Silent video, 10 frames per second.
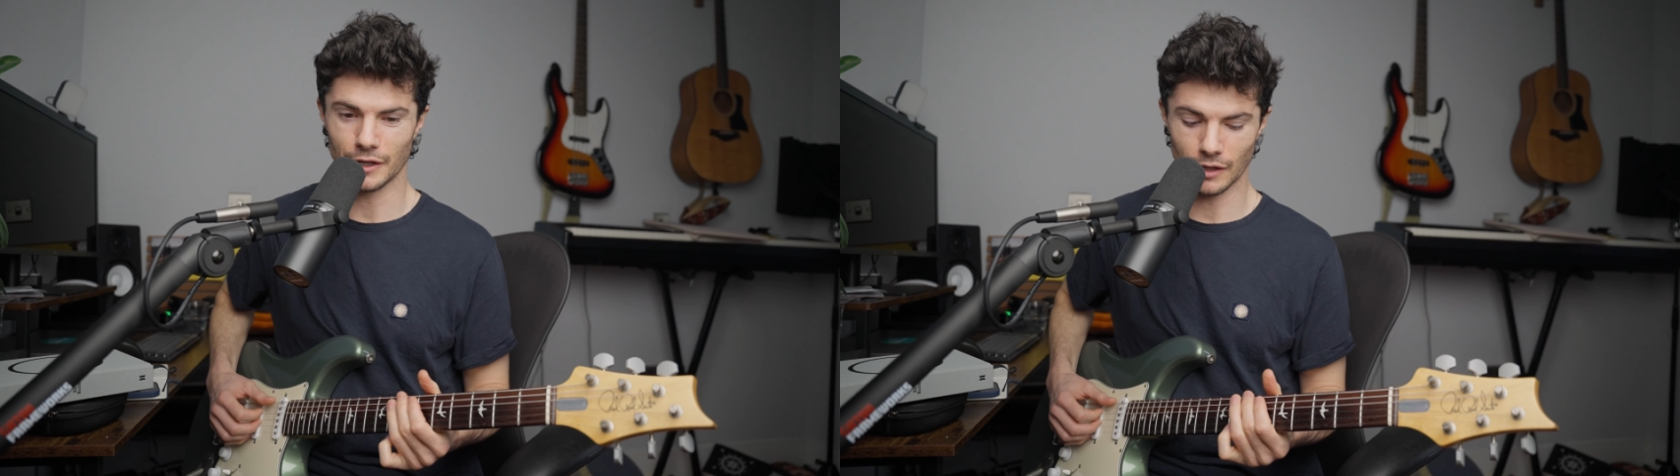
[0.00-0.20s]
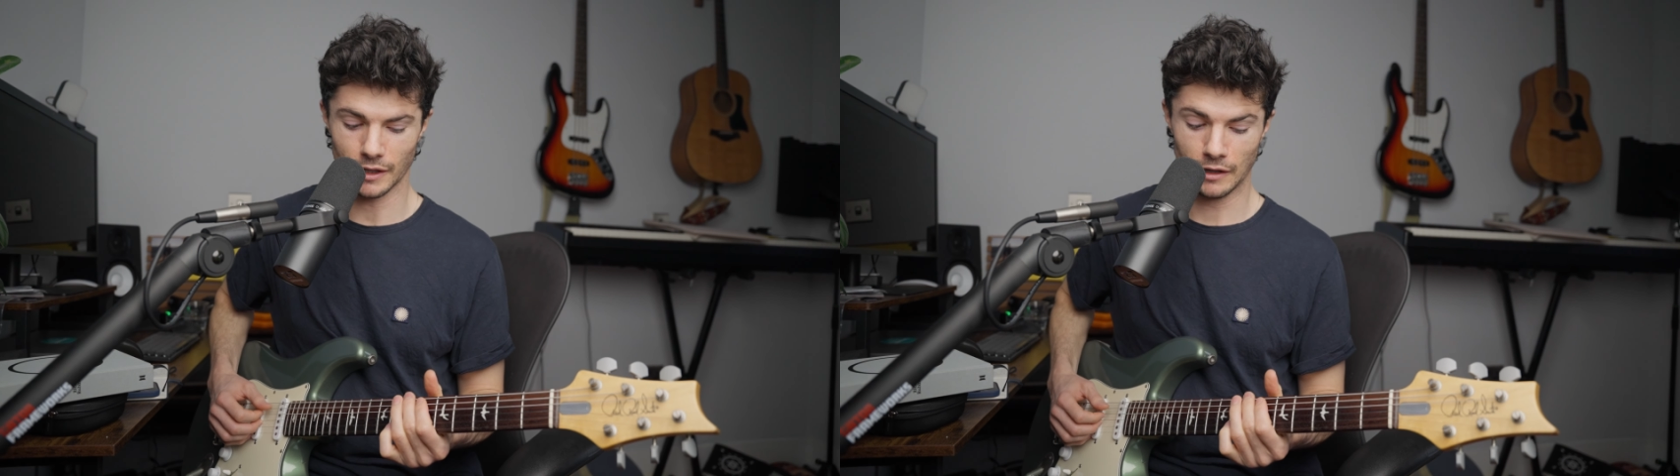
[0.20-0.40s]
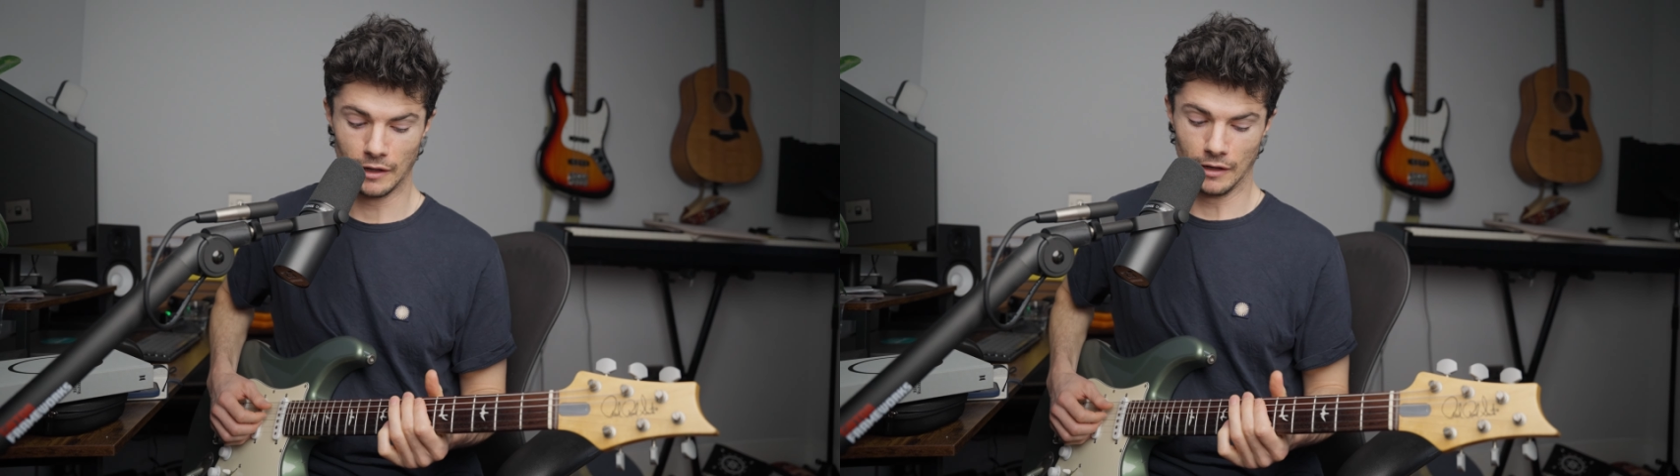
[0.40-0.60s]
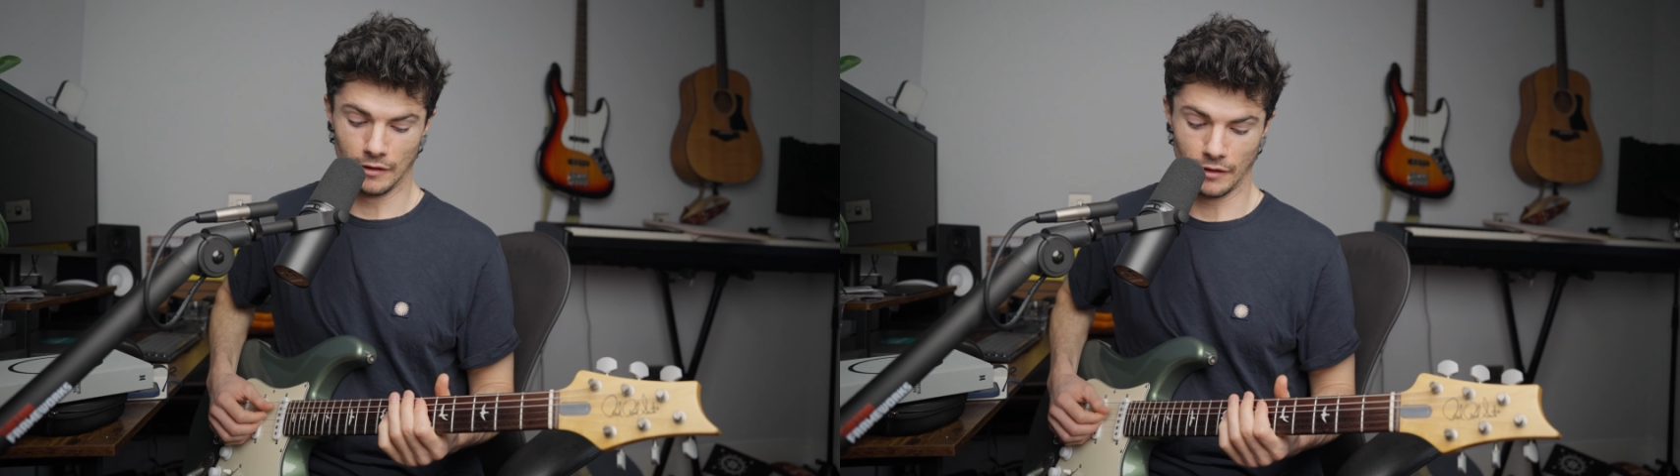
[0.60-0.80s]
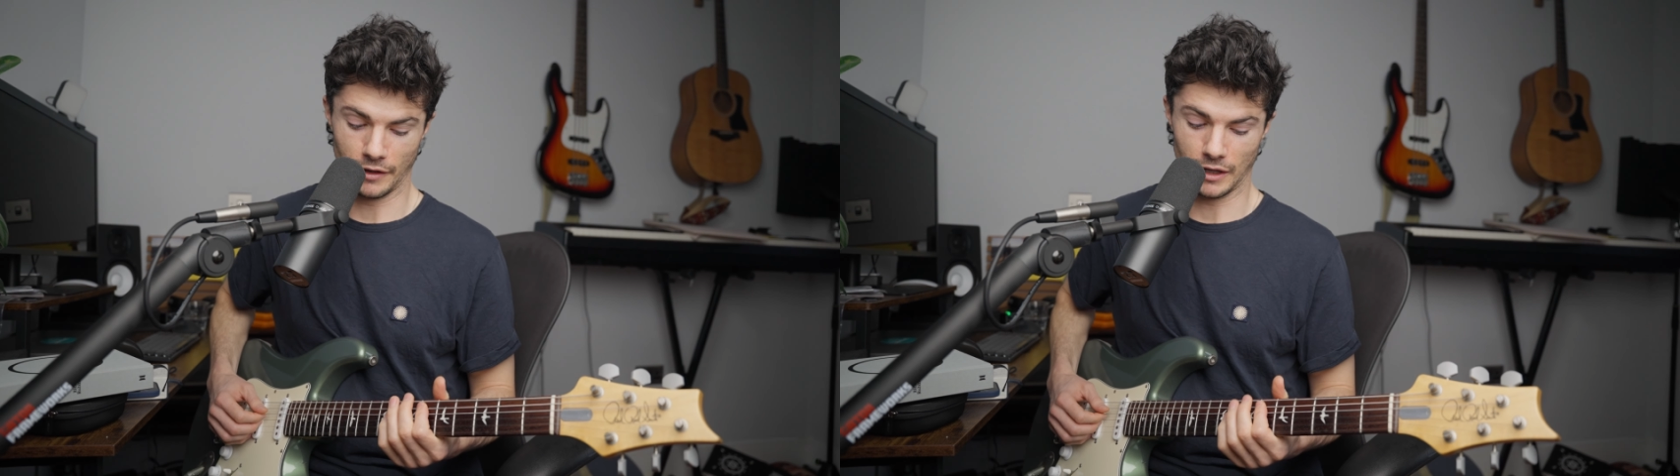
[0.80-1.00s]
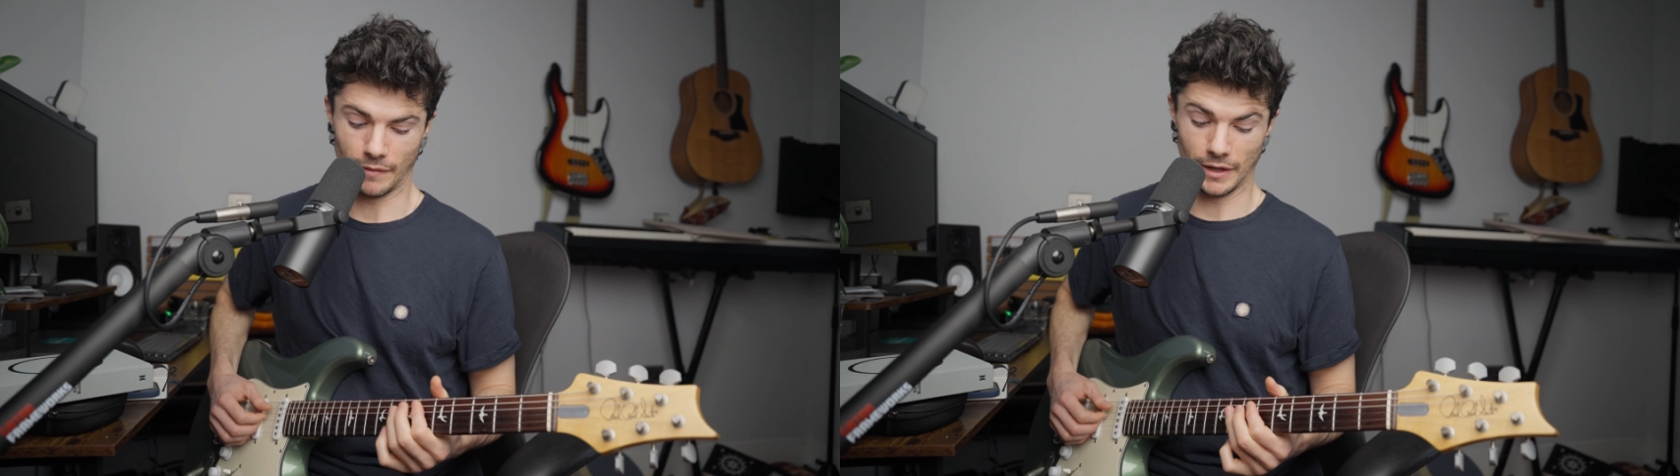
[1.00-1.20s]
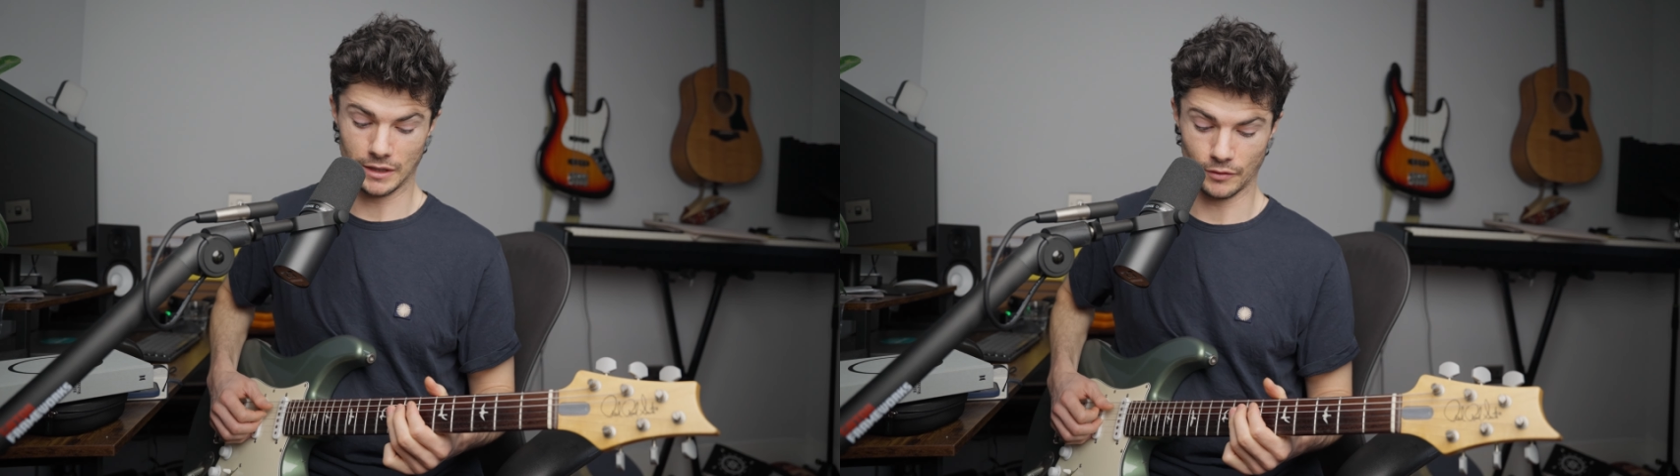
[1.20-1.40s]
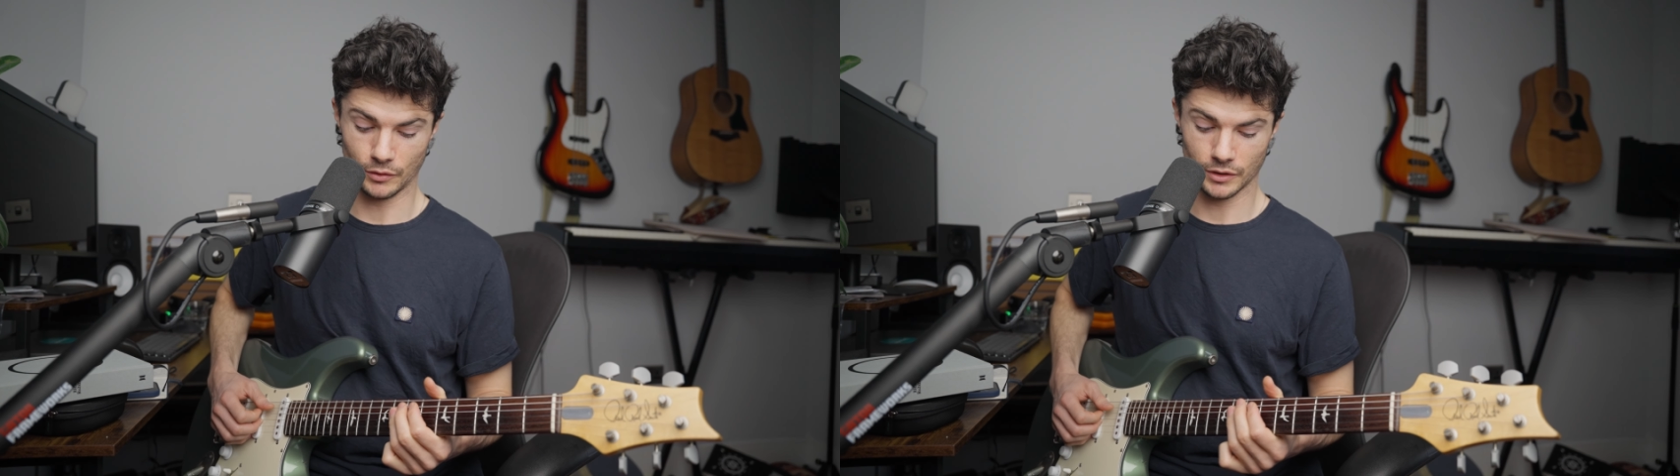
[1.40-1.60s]
You're like thinking about
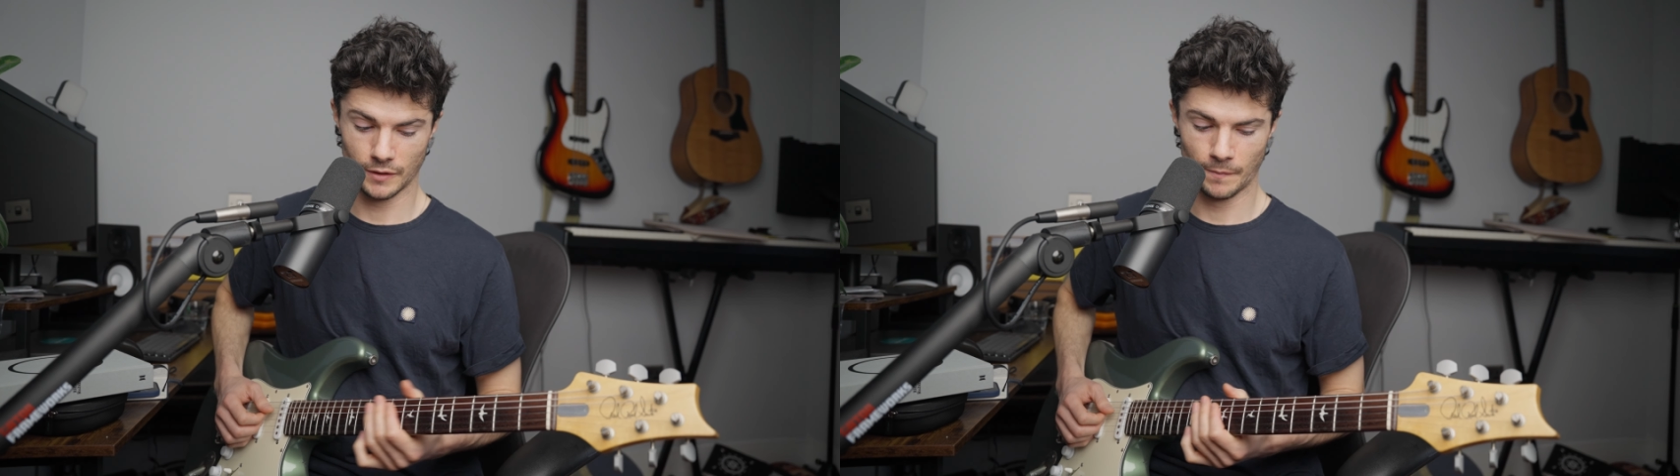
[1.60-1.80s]
intervals.